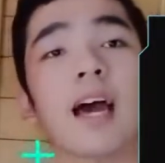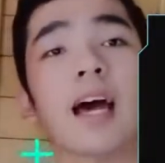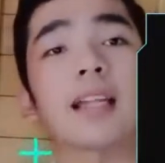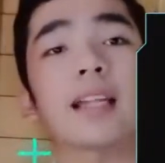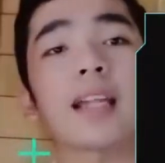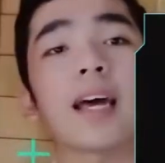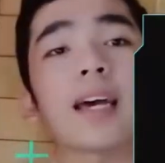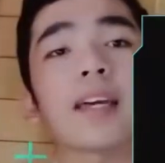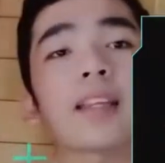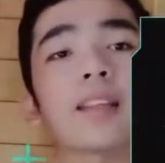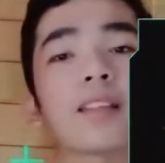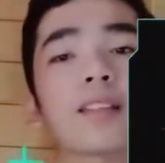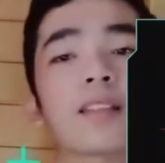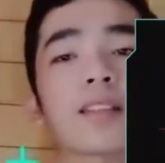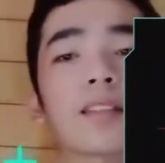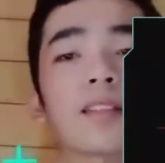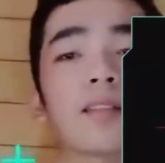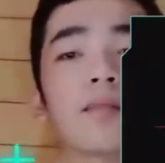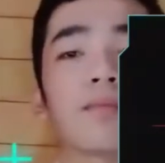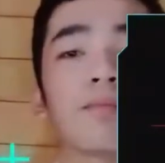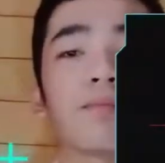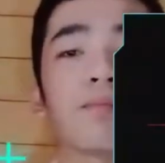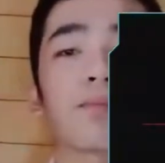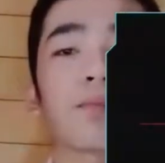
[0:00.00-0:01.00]
halides.
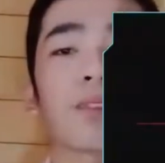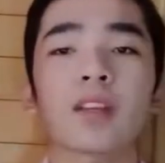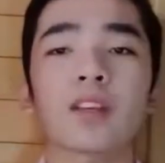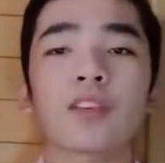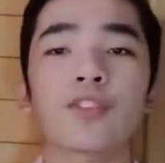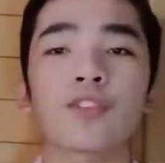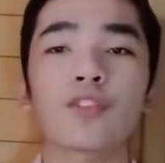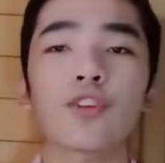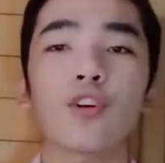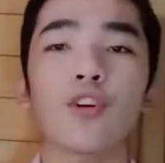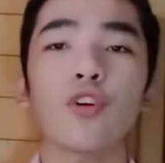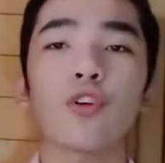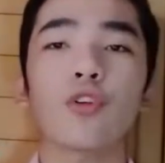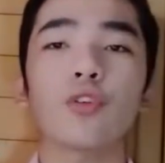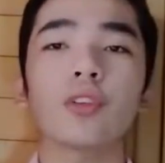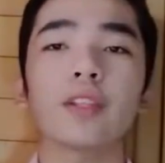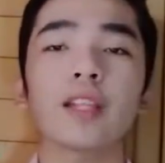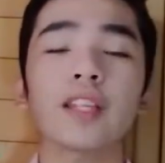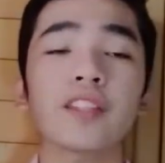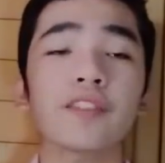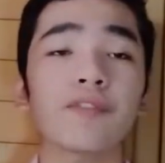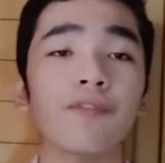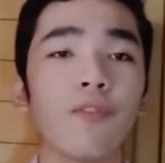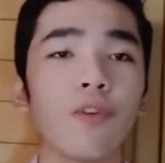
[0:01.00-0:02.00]
So
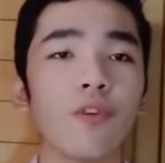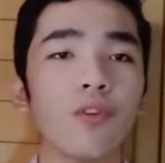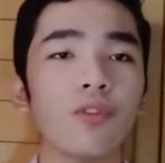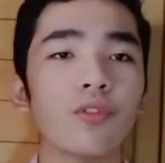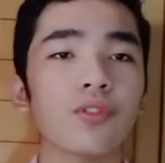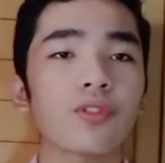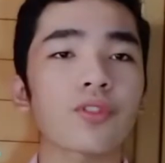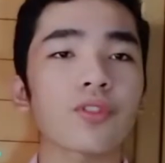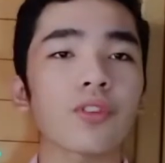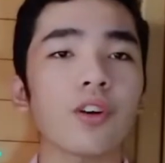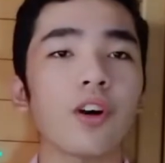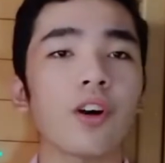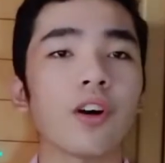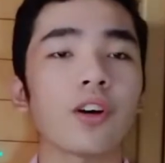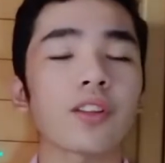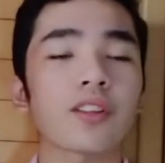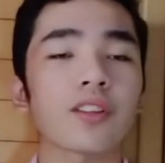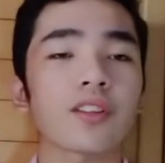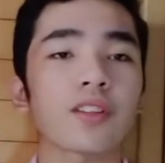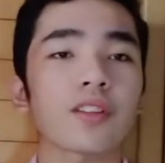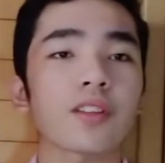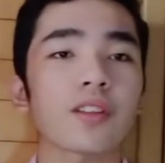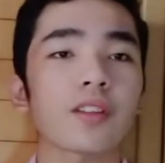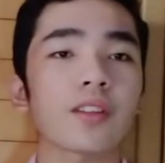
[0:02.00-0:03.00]
let's focus
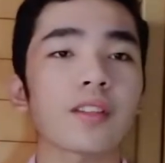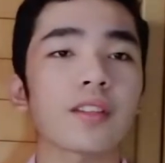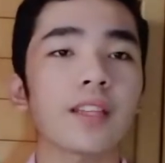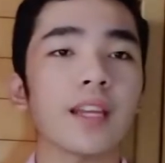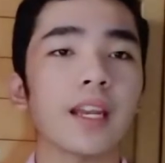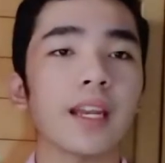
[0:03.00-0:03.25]
on